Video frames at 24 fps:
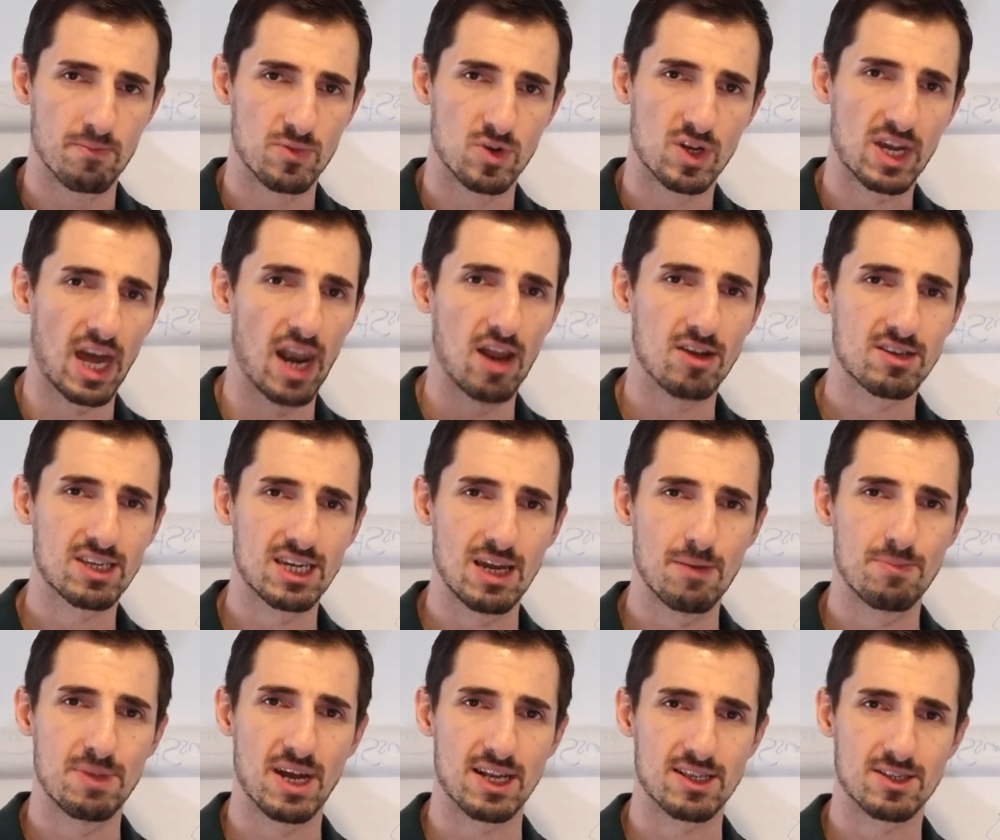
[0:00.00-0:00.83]
You cannot
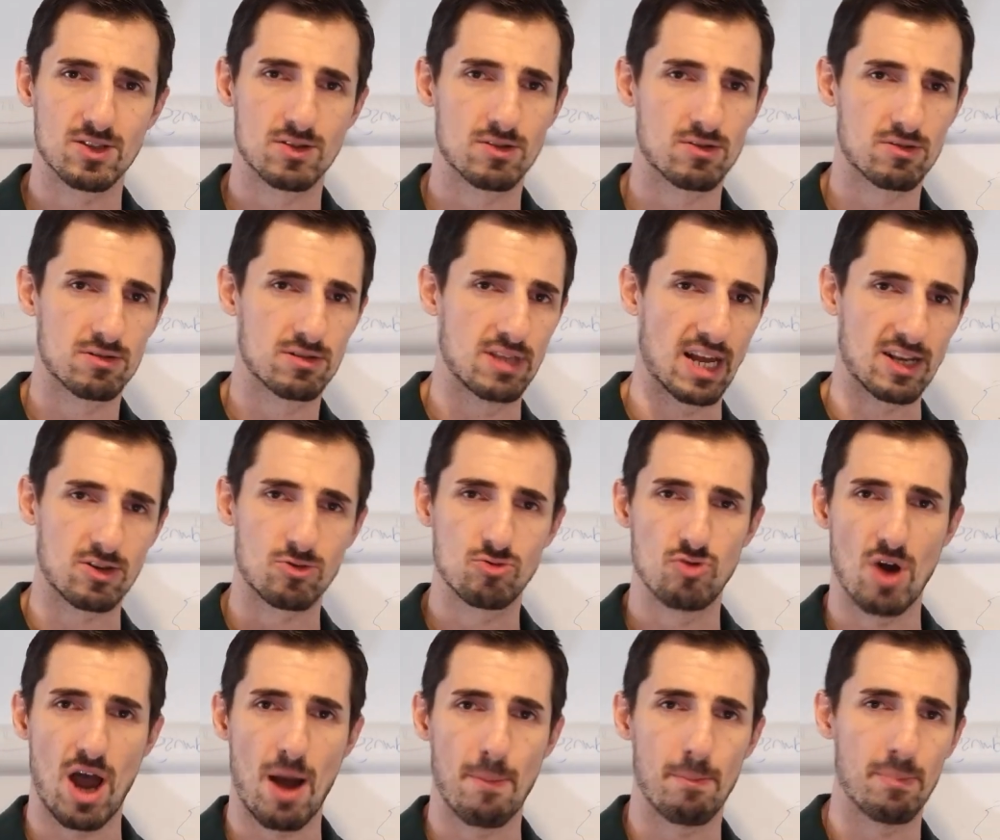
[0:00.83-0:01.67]
keep that
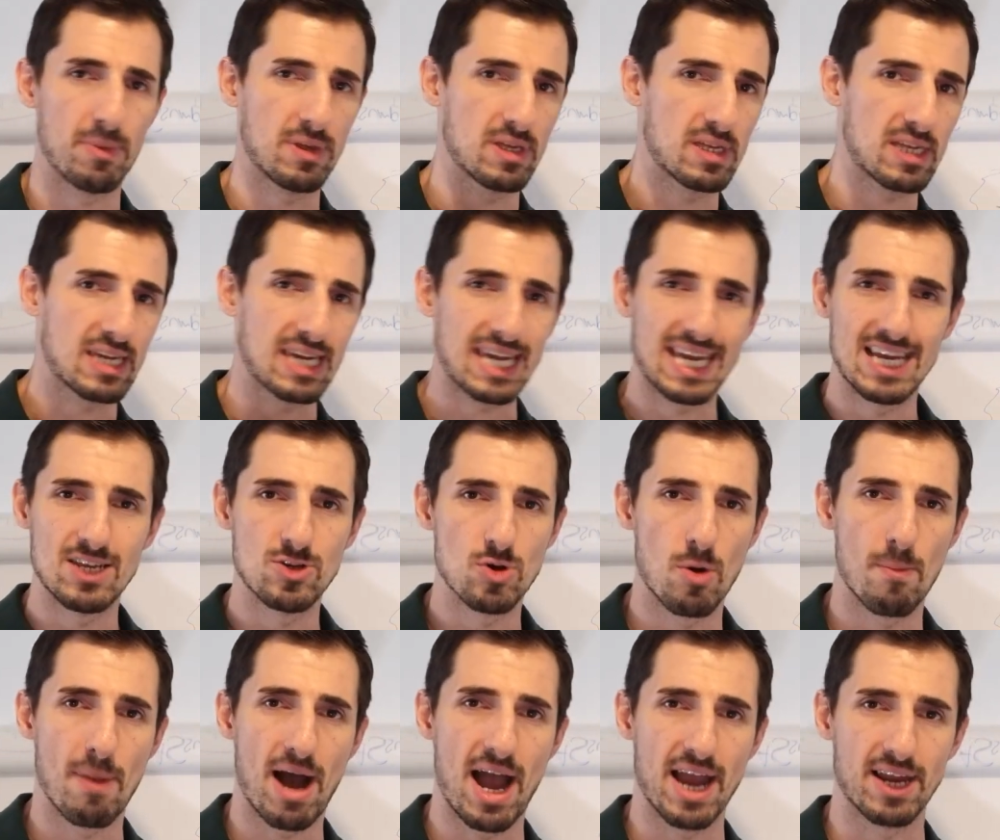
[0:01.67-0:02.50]
crap in
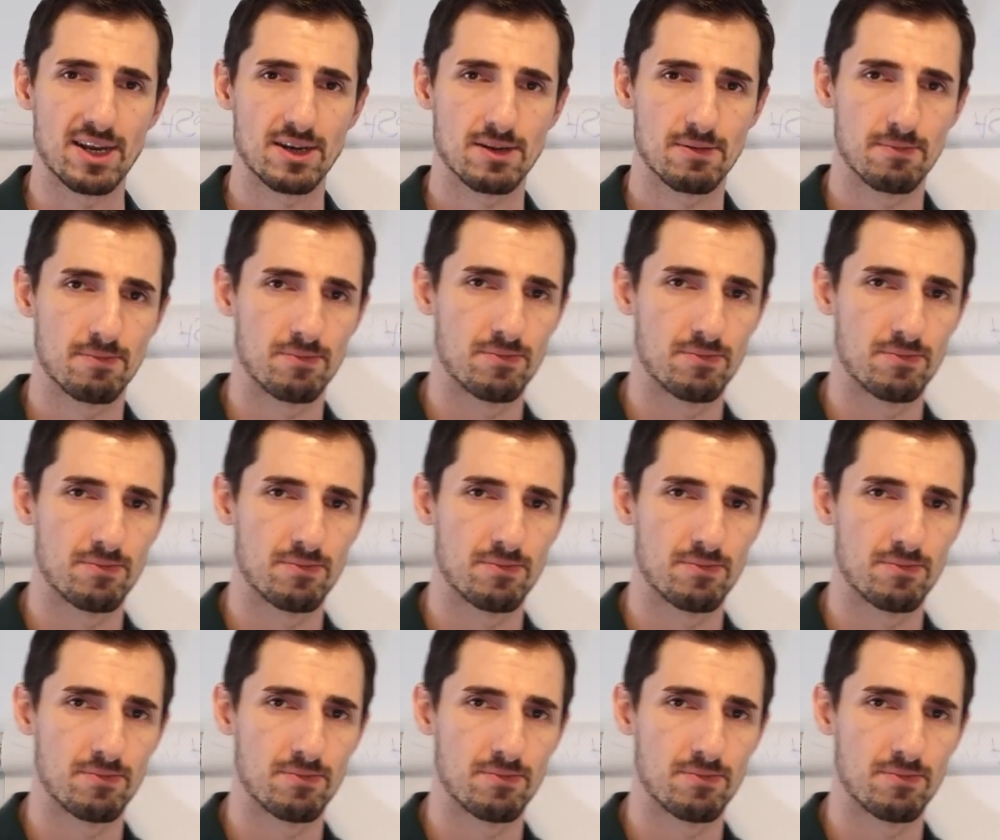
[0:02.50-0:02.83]
your mind.